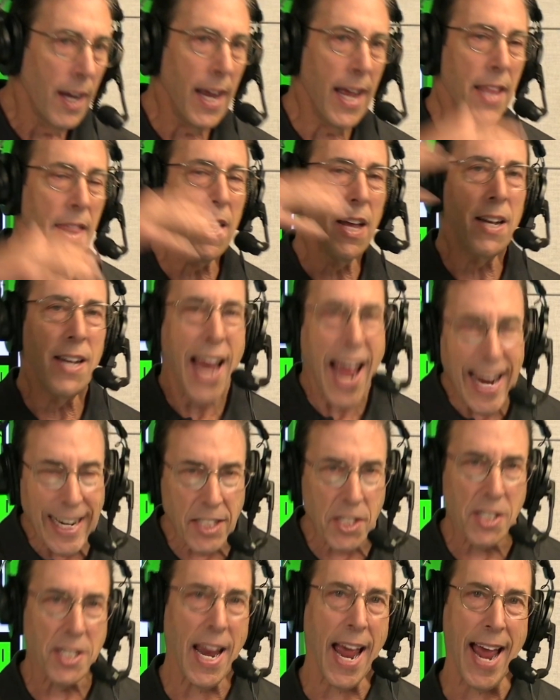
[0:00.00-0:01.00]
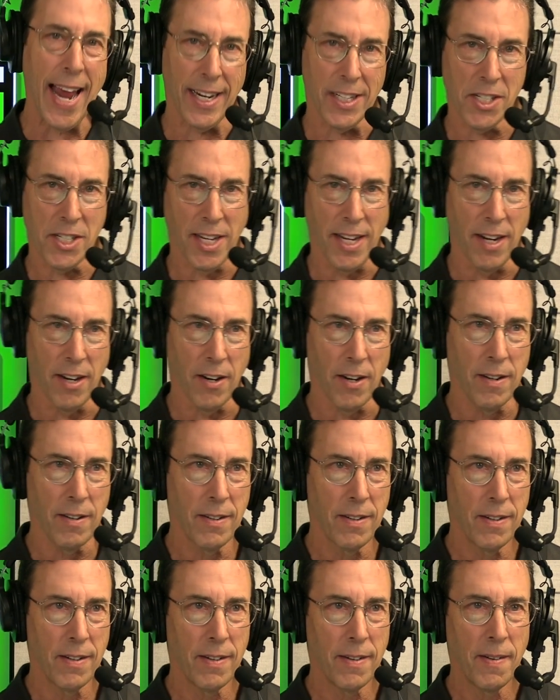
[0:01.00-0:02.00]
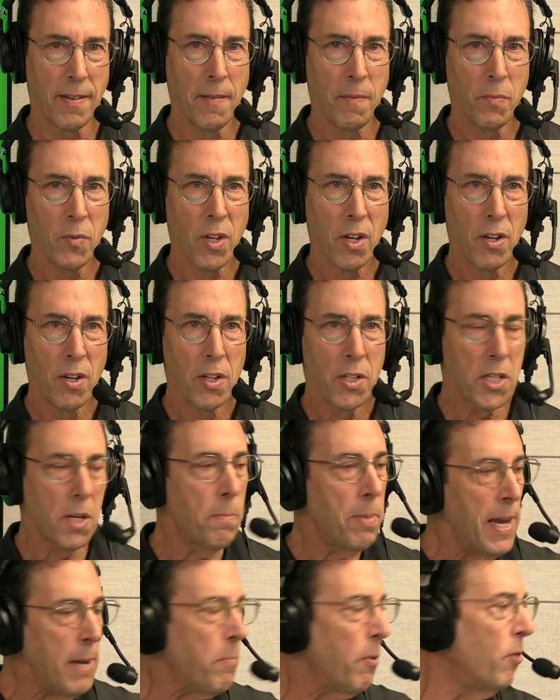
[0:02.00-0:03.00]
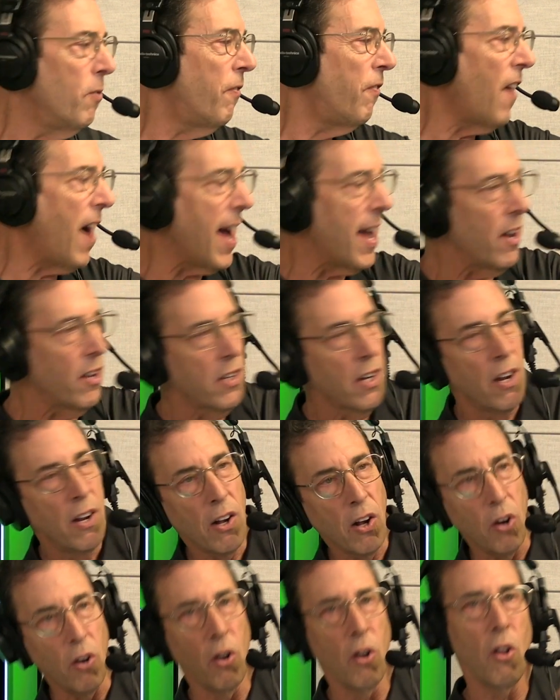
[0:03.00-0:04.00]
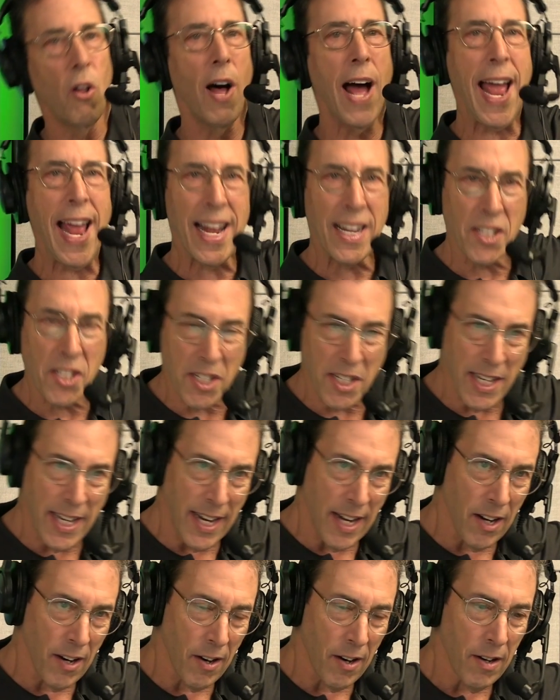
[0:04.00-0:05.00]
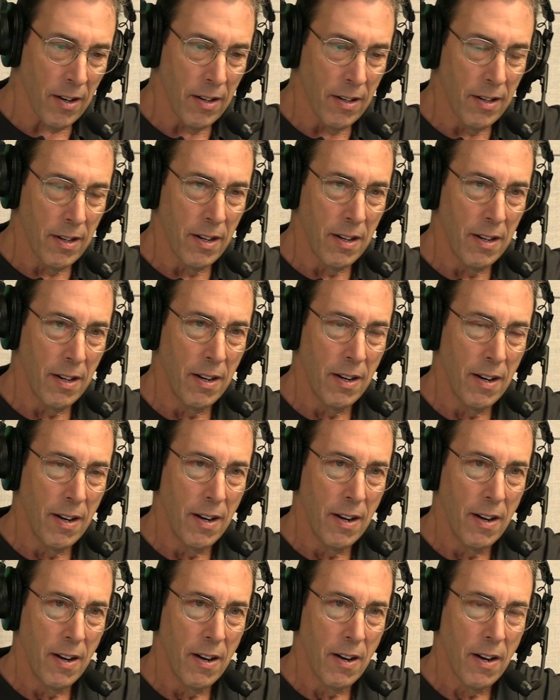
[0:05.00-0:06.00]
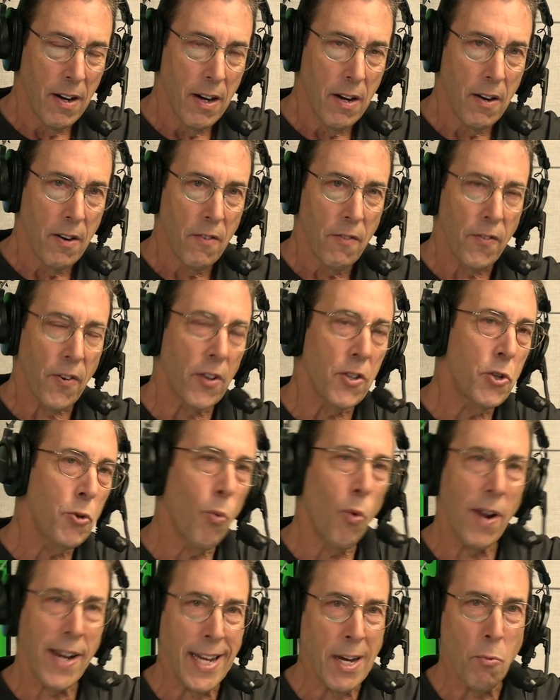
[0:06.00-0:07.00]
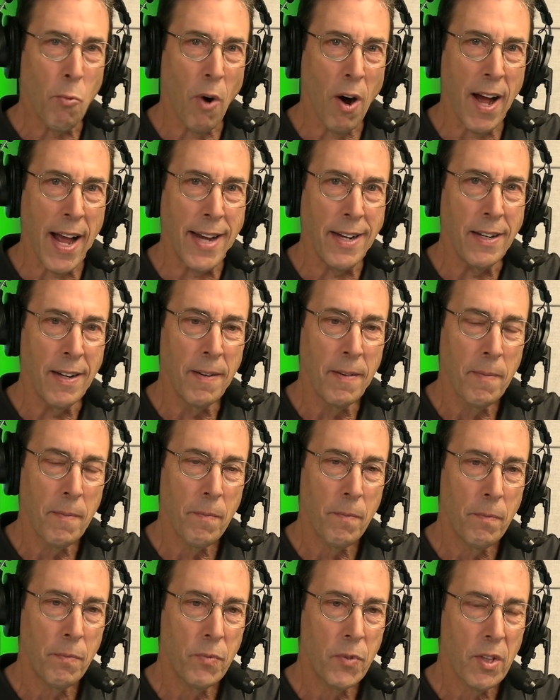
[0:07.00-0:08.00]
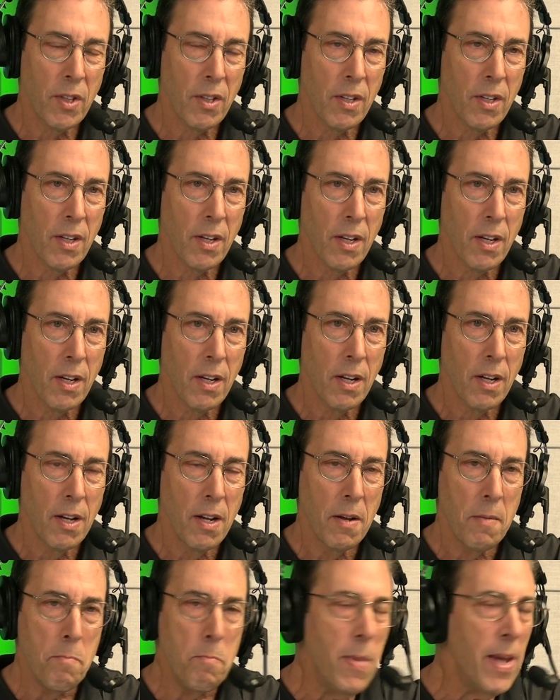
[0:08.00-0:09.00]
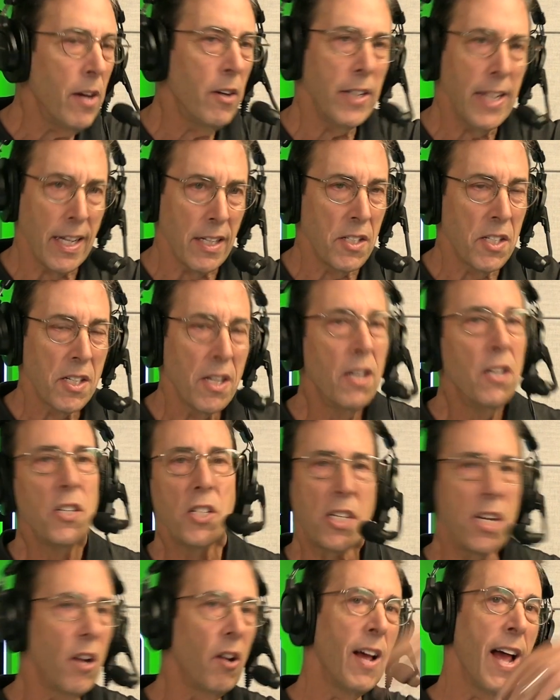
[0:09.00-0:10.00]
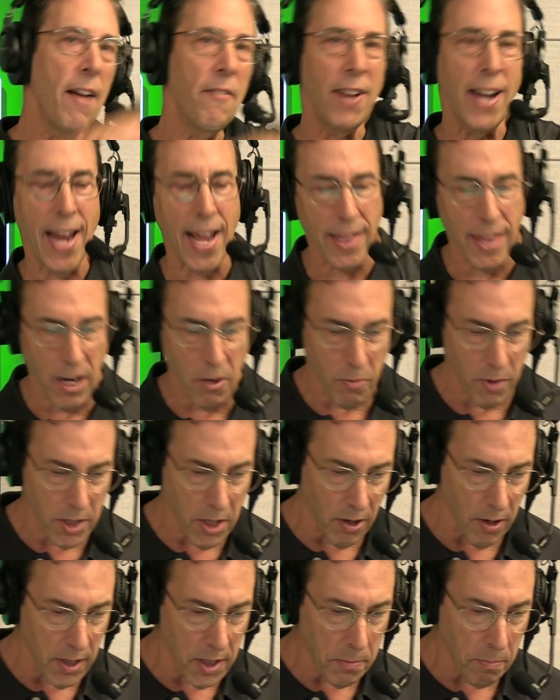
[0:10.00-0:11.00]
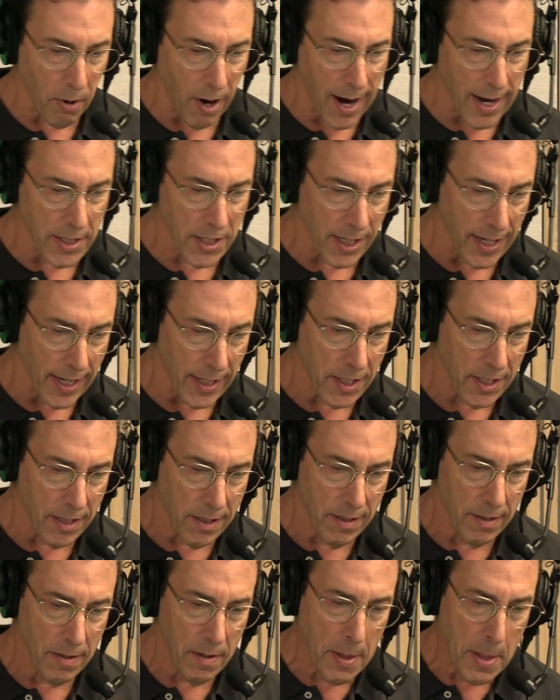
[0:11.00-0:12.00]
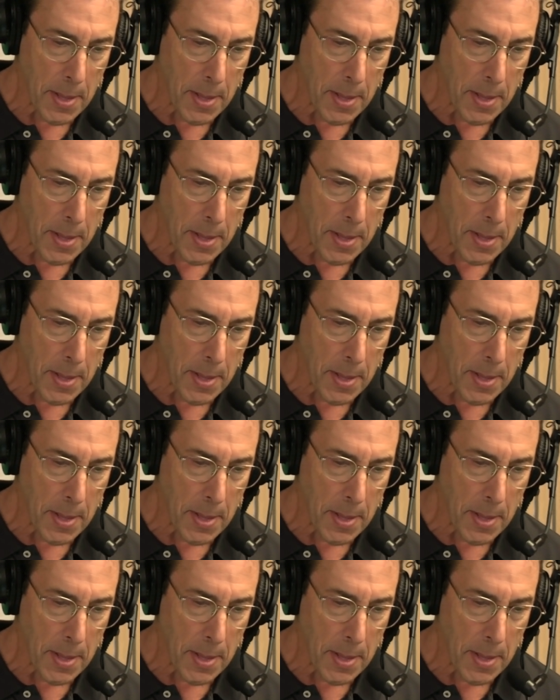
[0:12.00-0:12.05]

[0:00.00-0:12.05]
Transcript: in the next tax year. So people who filed last year for 21 Millions still haven't had their returns processed.